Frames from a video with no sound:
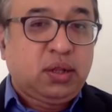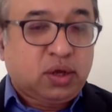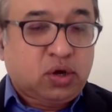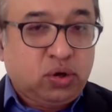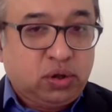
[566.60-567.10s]

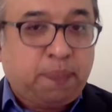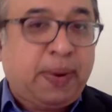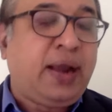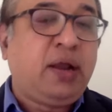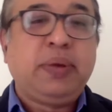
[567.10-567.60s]
the
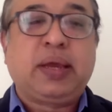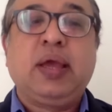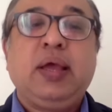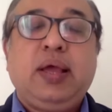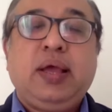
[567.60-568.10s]
pandemic,
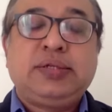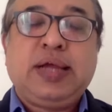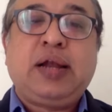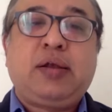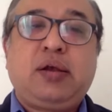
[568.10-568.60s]
is
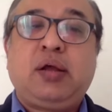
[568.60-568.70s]
that